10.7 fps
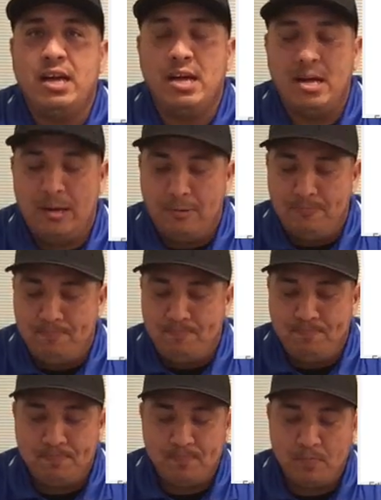
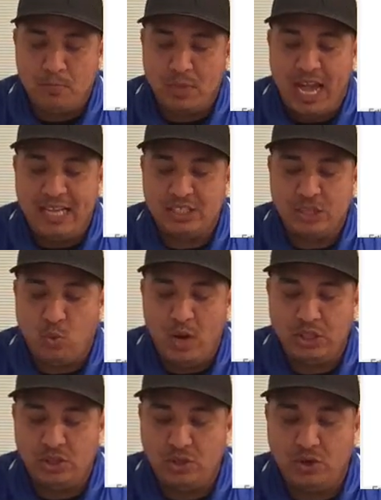asked the
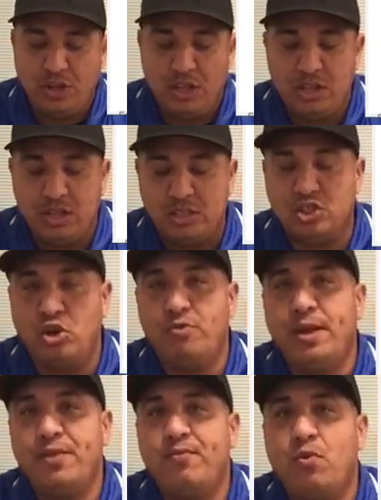question, or they did the
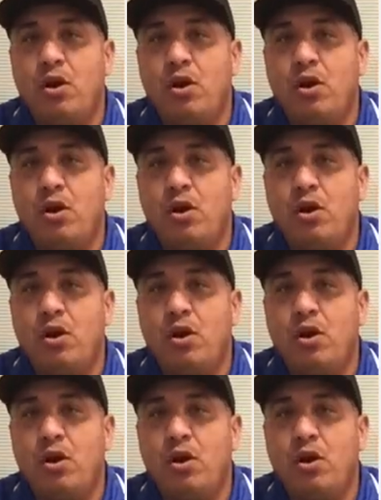survey